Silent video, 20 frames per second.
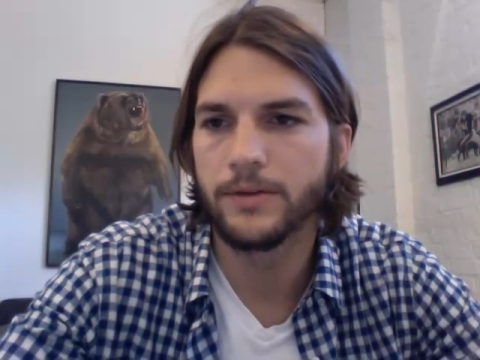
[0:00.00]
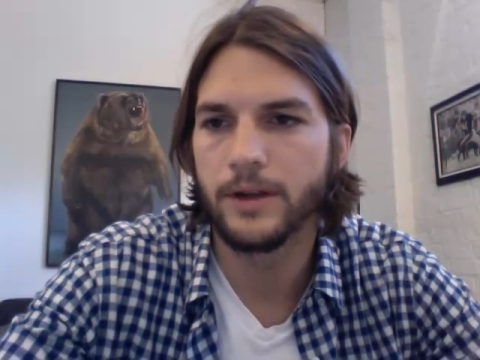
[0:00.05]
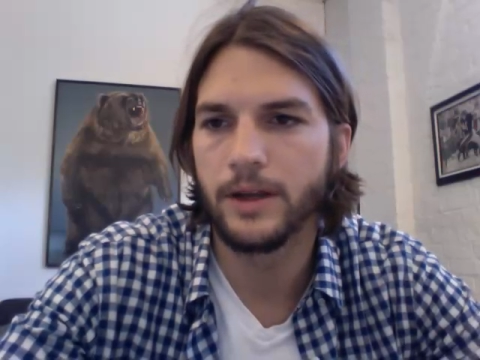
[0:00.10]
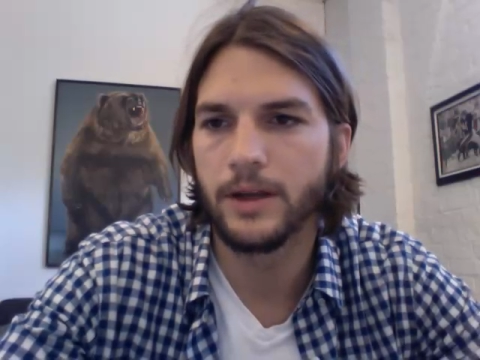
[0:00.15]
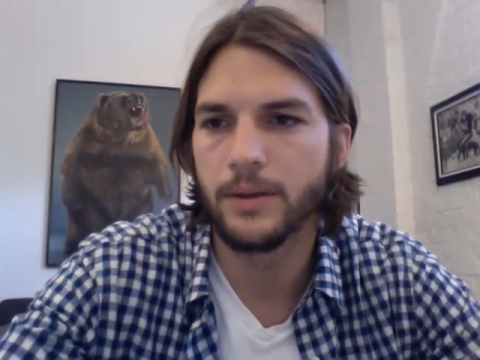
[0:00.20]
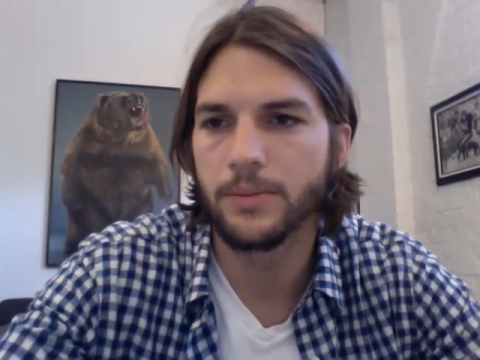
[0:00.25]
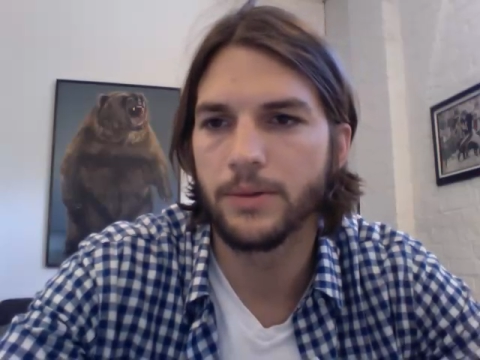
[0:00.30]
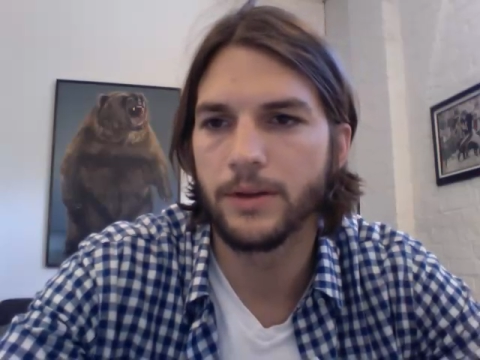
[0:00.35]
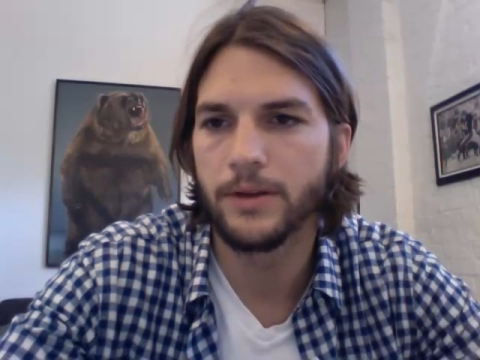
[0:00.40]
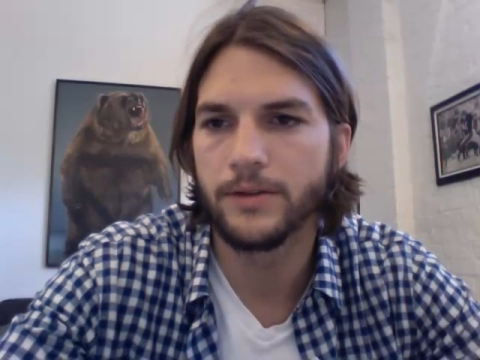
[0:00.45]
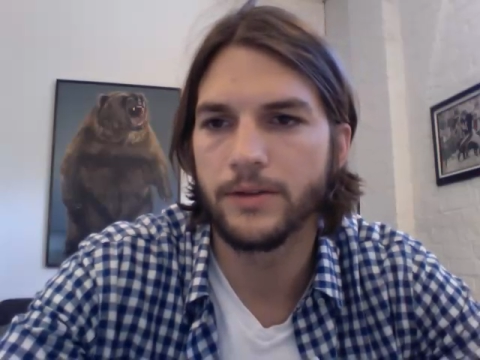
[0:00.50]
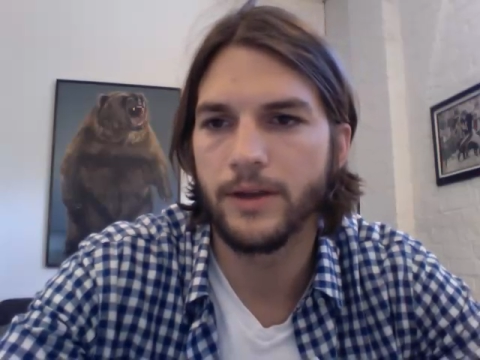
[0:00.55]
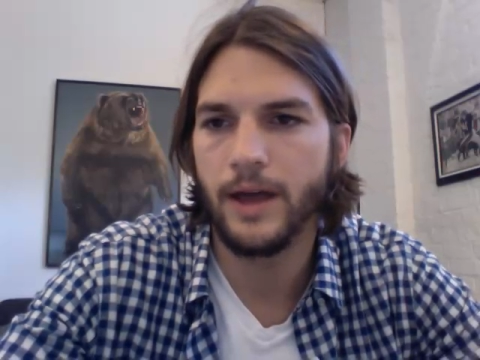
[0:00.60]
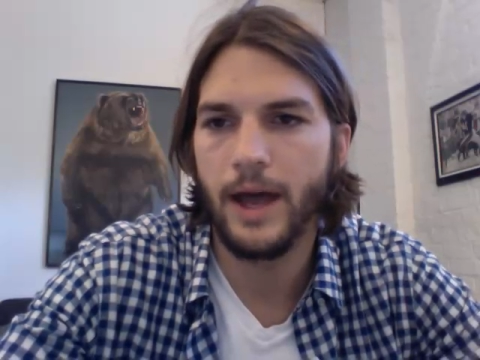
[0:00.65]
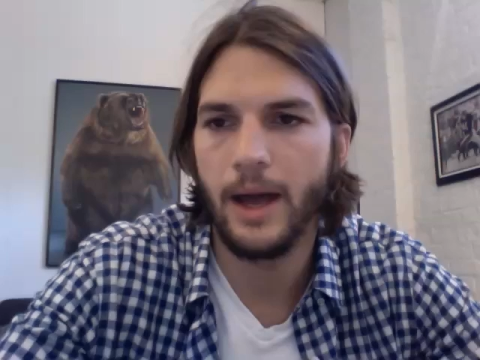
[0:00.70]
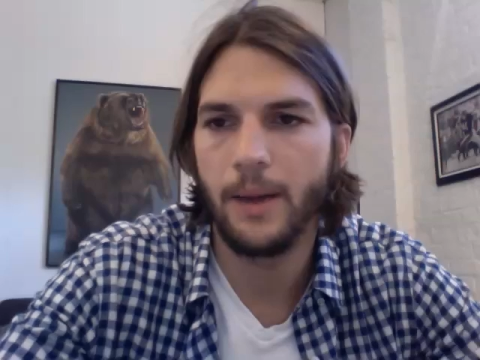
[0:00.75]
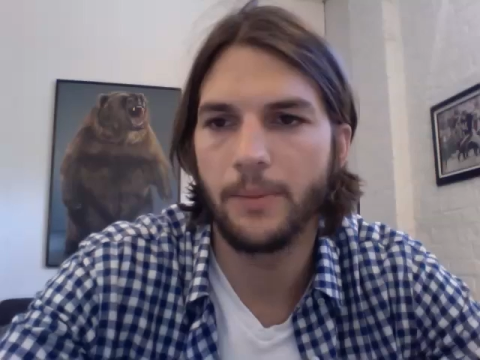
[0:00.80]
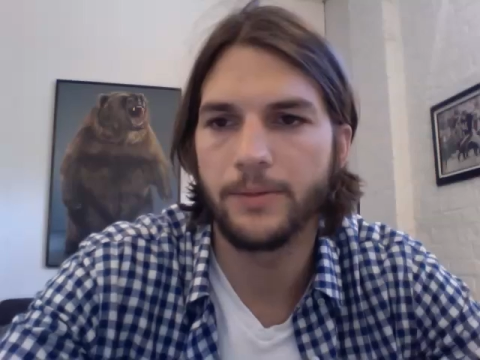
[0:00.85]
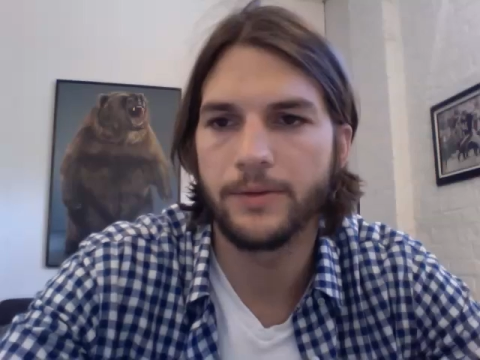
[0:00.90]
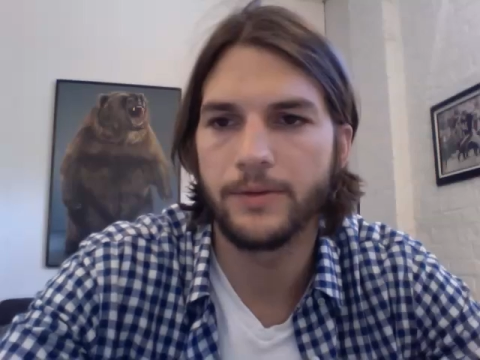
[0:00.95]
and A+
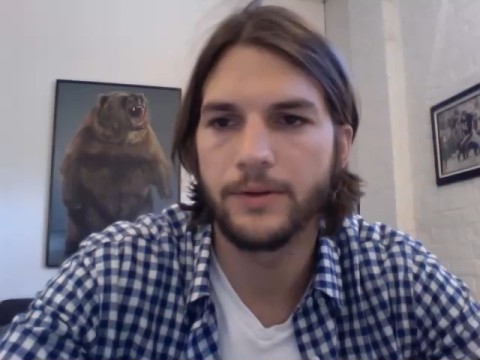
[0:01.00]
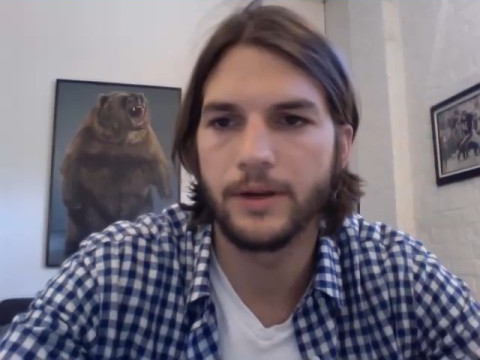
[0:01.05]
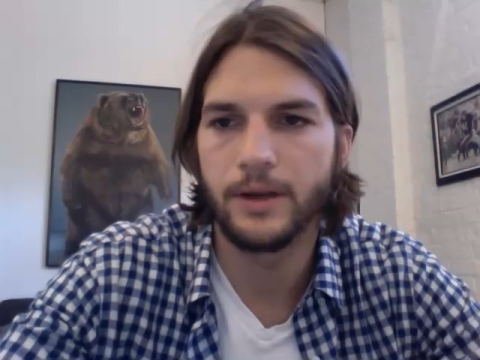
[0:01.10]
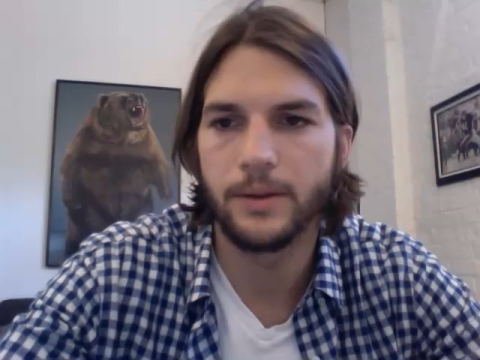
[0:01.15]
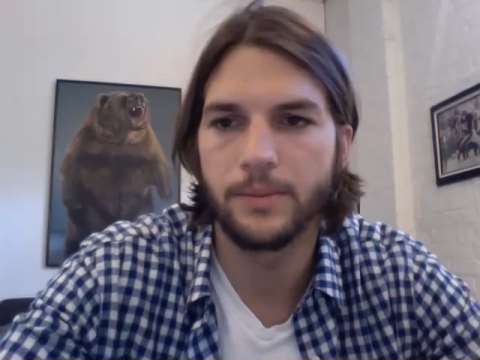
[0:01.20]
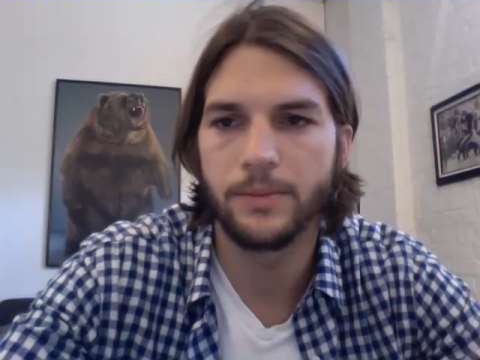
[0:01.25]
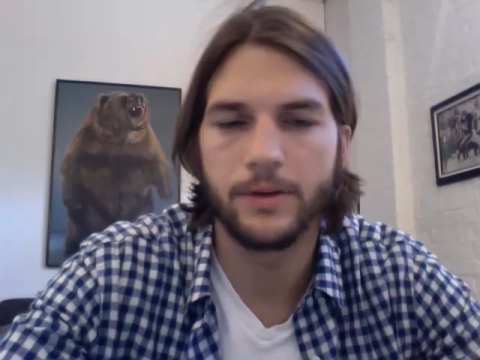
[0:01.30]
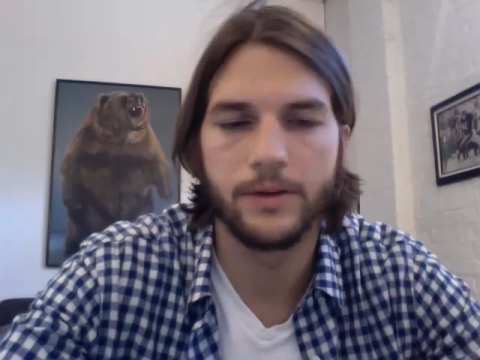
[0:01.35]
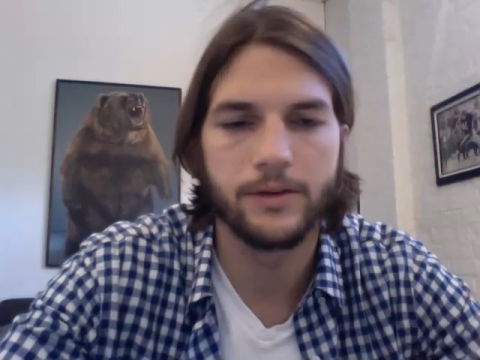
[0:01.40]
Apps and A+